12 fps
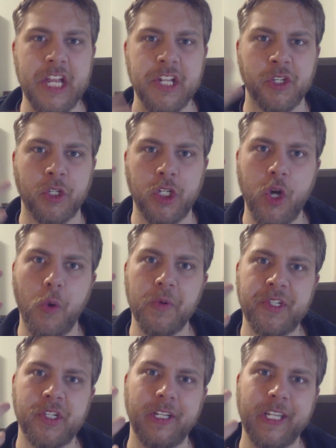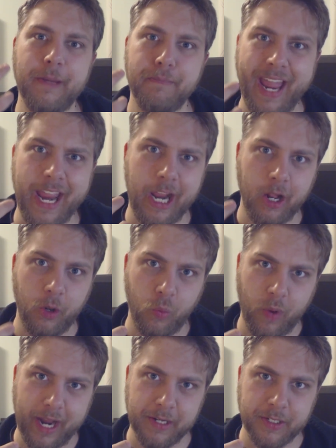is ghostly pale
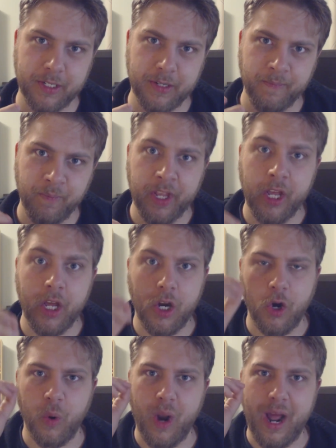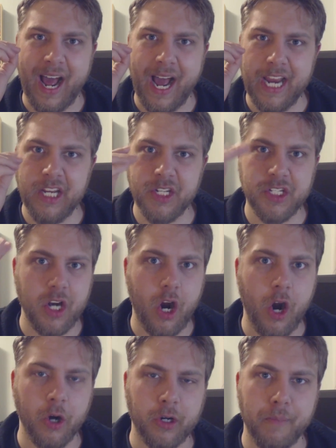white. Her eyes
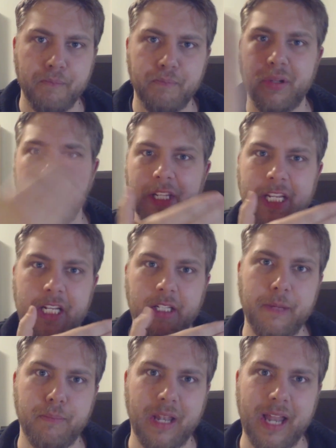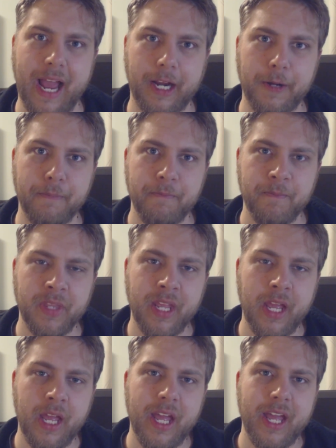are completely black.
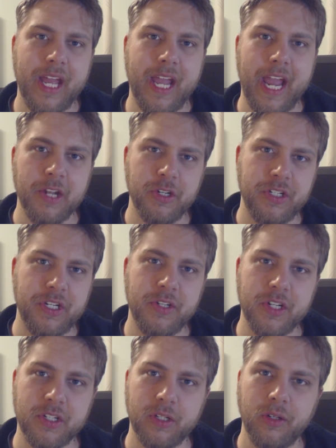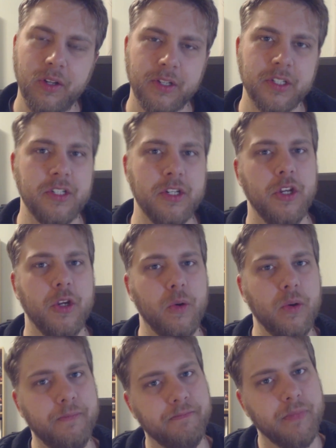And she just looks to
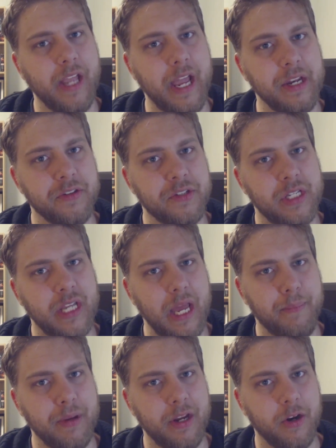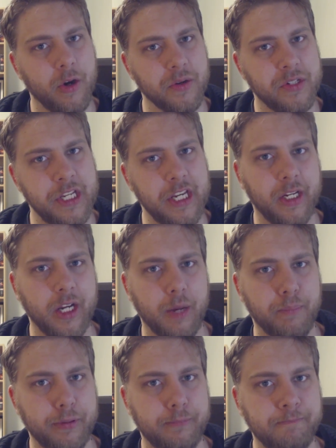you and is tapping her
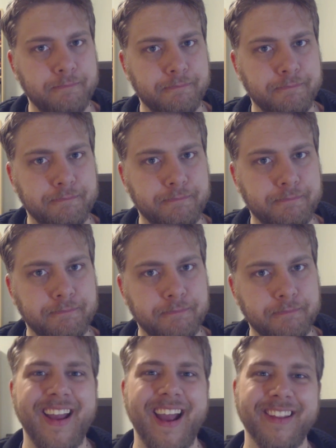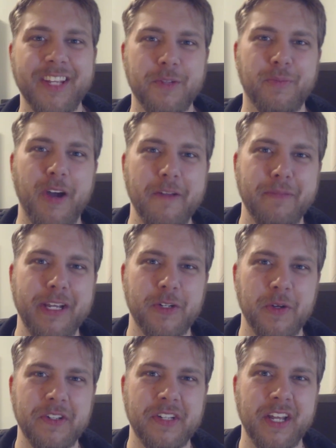teacup. At this point,
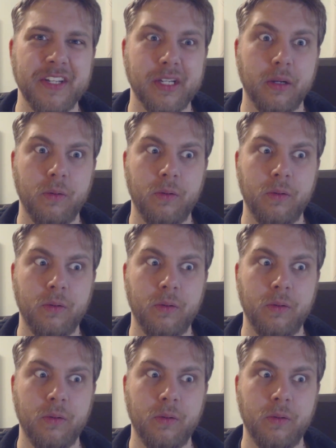Petrie says,